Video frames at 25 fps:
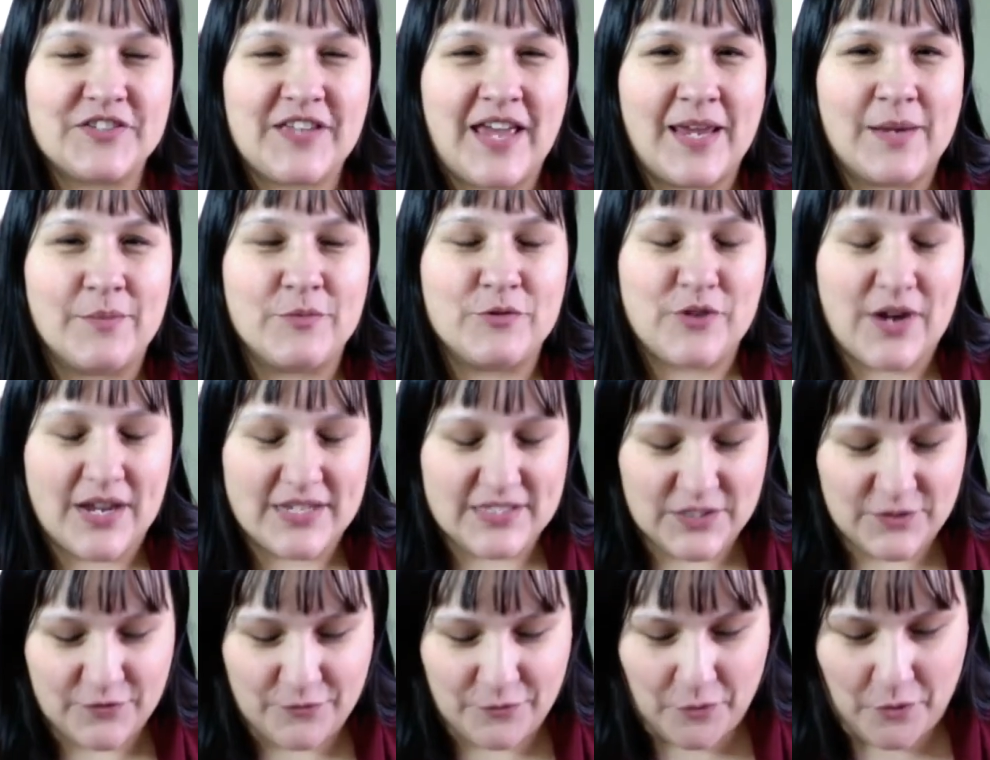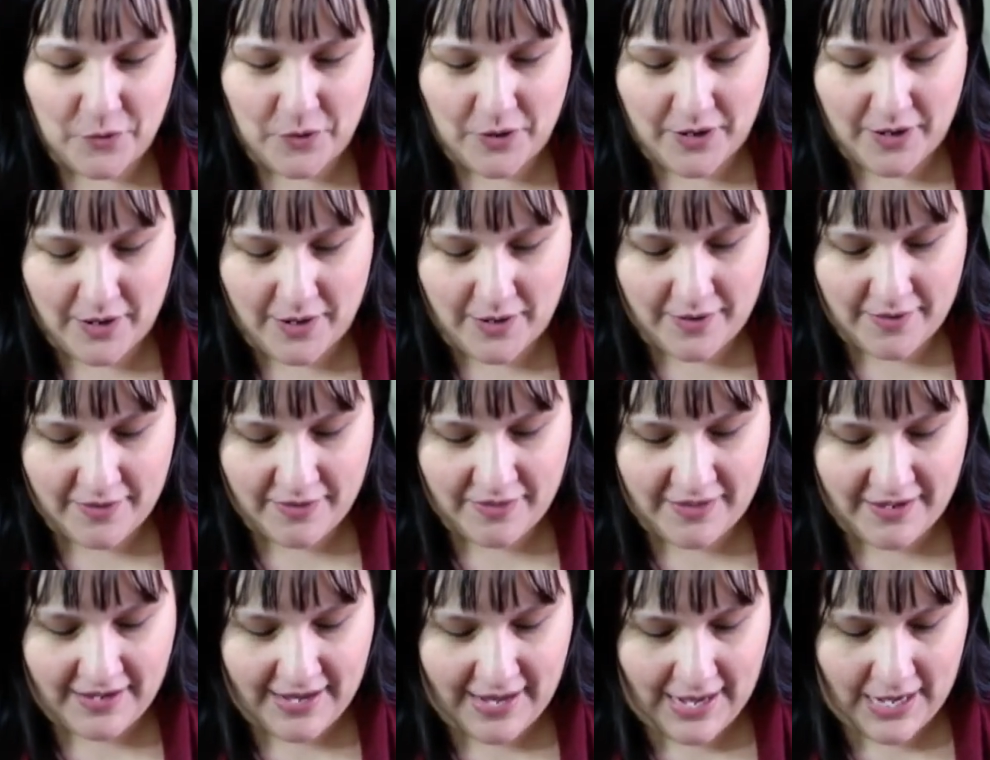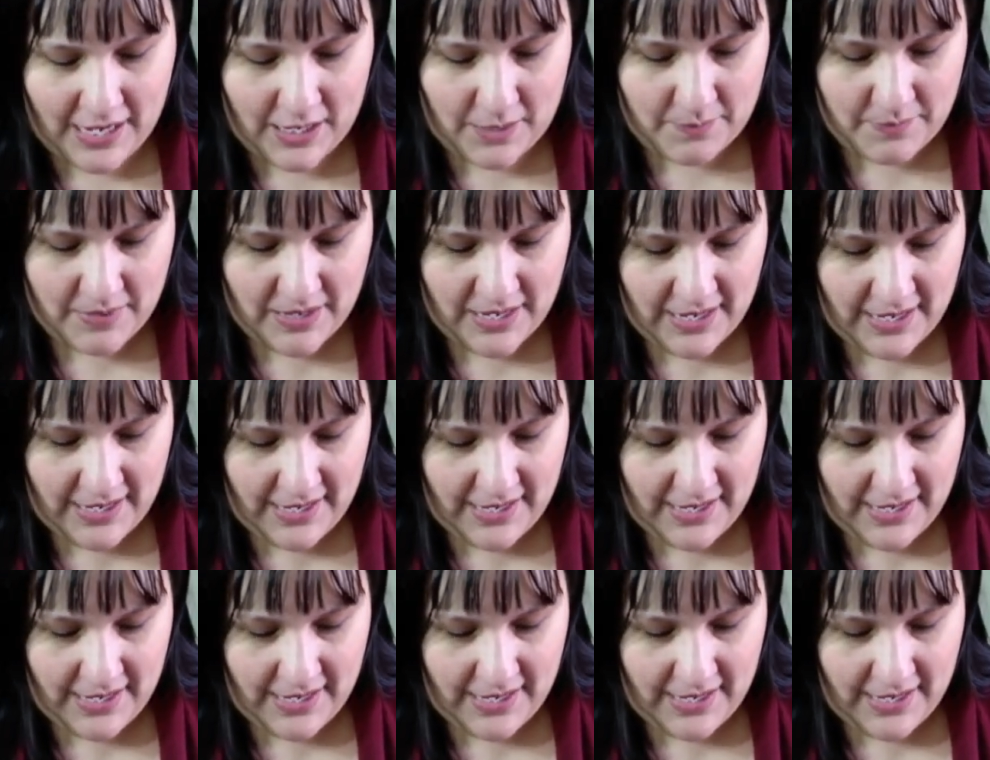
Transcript: I am dressed for the game